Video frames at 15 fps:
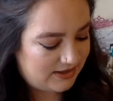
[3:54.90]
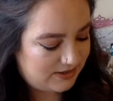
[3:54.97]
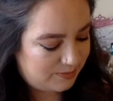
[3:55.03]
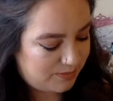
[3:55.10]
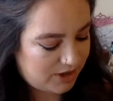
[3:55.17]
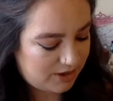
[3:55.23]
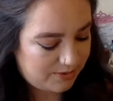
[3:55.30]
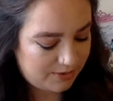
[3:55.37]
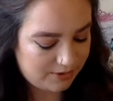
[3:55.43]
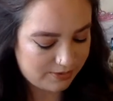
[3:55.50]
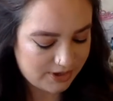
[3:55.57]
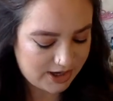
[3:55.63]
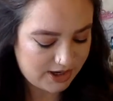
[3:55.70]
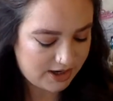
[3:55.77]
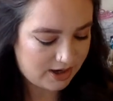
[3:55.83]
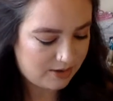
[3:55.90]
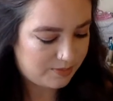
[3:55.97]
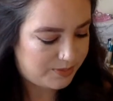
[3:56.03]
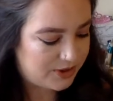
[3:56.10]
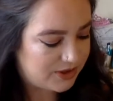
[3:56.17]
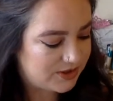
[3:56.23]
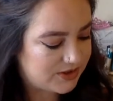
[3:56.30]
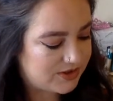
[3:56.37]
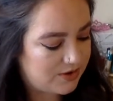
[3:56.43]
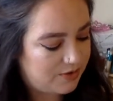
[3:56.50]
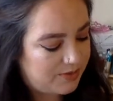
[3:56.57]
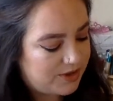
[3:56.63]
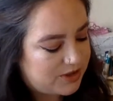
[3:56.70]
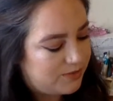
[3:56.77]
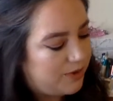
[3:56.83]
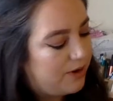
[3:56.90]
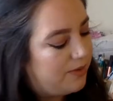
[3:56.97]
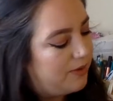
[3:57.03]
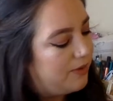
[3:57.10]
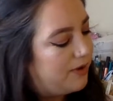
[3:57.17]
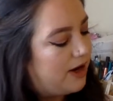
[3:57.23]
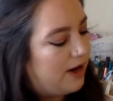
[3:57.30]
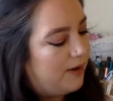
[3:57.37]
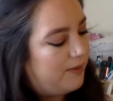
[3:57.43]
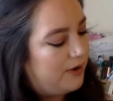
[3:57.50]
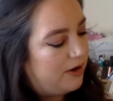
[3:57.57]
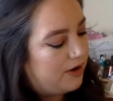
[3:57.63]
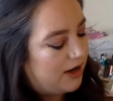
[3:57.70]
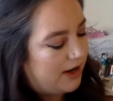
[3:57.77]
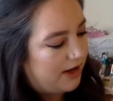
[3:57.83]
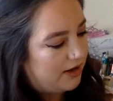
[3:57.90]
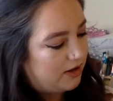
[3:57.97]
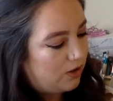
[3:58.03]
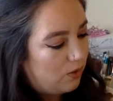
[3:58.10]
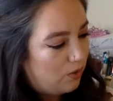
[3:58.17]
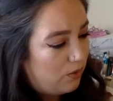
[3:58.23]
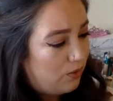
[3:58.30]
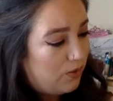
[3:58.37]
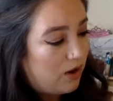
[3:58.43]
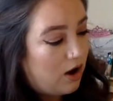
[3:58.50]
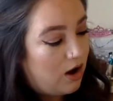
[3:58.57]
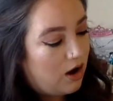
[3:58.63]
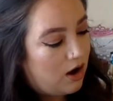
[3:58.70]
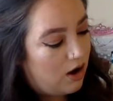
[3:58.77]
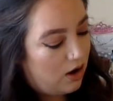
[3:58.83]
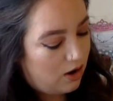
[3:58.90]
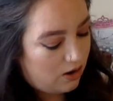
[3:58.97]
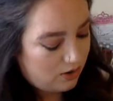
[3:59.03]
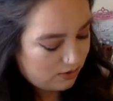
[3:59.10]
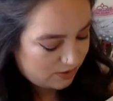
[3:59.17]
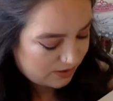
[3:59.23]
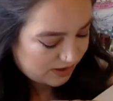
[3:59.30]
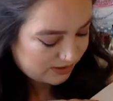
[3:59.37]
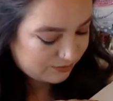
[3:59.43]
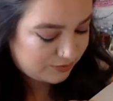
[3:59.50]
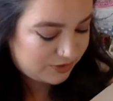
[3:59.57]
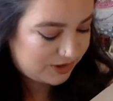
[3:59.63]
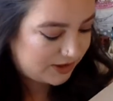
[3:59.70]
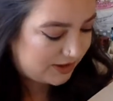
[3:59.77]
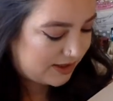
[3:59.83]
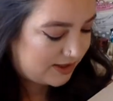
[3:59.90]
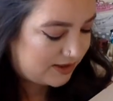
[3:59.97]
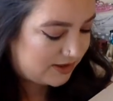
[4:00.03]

Bubble wrap. So much bubble wrap. Okay. Ooh. Oh, I really like